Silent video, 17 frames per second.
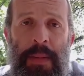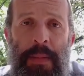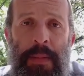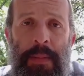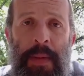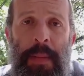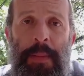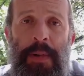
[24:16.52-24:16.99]

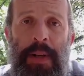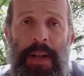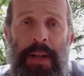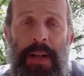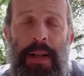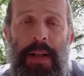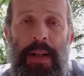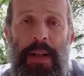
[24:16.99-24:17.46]

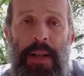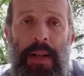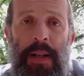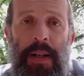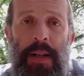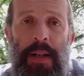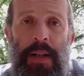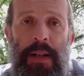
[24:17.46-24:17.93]
memory
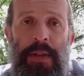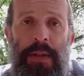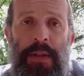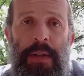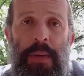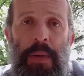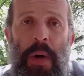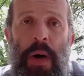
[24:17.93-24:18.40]

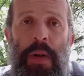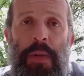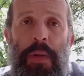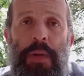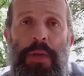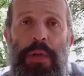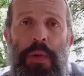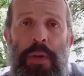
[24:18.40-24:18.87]
to all
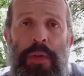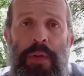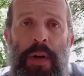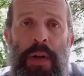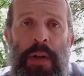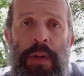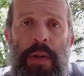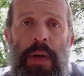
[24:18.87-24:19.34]
those who have
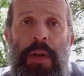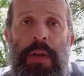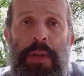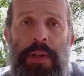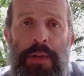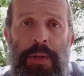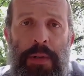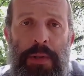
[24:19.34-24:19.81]
fallen, all
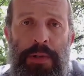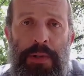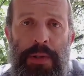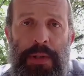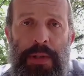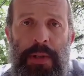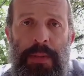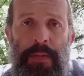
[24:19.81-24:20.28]
the
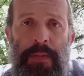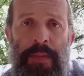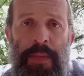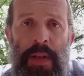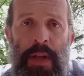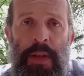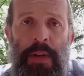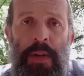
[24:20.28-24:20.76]
soldiers
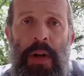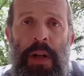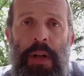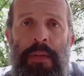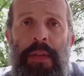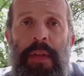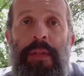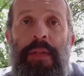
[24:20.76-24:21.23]
and
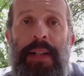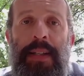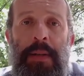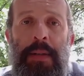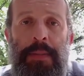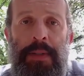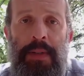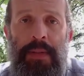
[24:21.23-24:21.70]
all of the
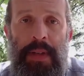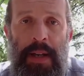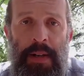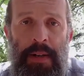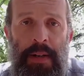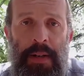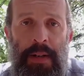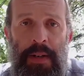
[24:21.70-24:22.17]
victims of
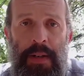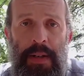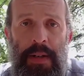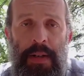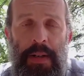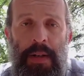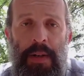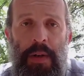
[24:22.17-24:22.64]
terror
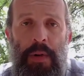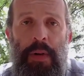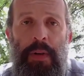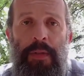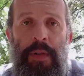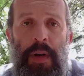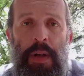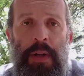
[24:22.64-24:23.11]
who
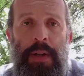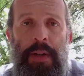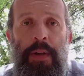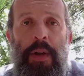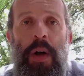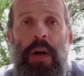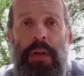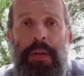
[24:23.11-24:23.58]
have fallen
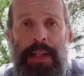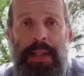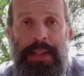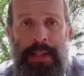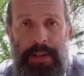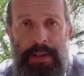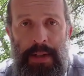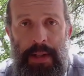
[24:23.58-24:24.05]
in all of
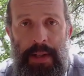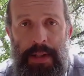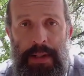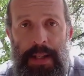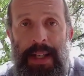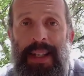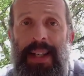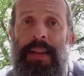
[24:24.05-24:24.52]
these years of the
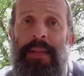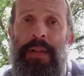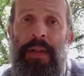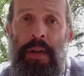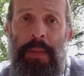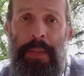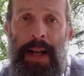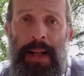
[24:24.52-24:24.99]
state, even
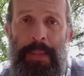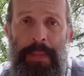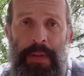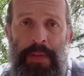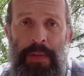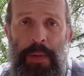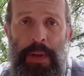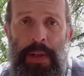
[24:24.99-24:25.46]
going back
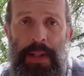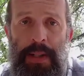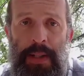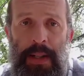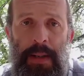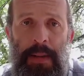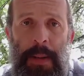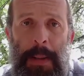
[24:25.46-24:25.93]
before the
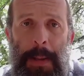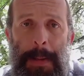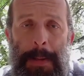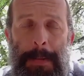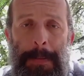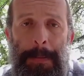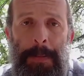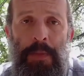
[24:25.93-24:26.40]
state.
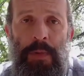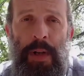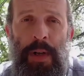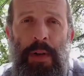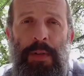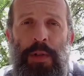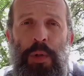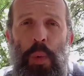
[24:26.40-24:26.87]

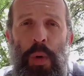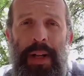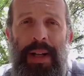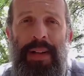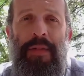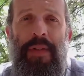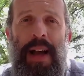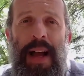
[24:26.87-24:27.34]
Right, over
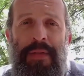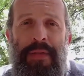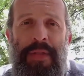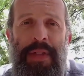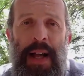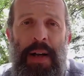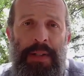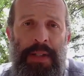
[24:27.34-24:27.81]

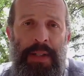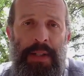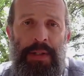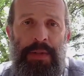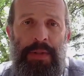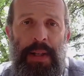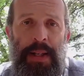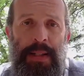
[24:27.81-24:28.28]
25,000
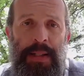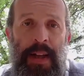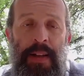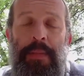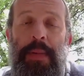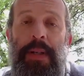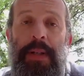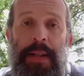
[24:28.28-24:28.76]
Israelis
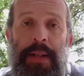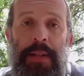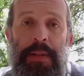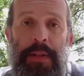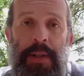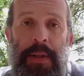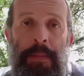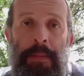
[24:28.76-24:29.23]
have been
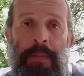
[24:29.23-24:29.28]
killed